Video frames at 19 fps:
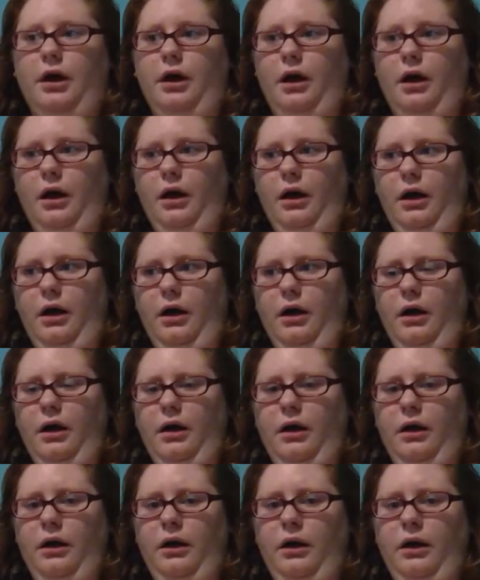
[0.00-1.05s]
Uh,
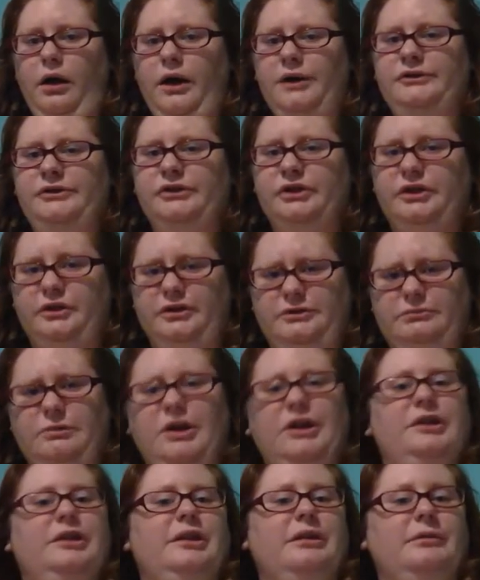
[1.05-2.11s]
excuse
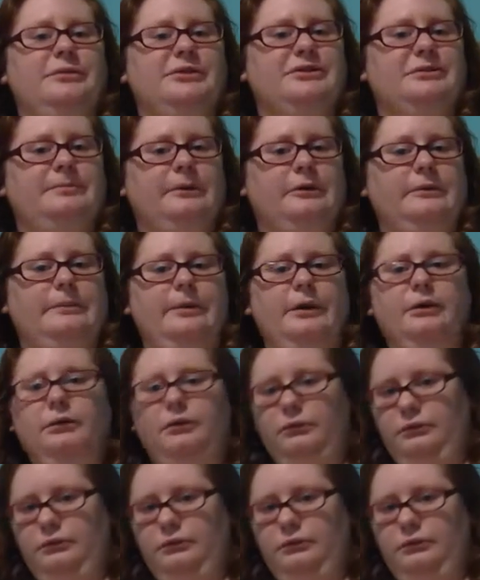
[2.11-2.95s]
me, that was a burp.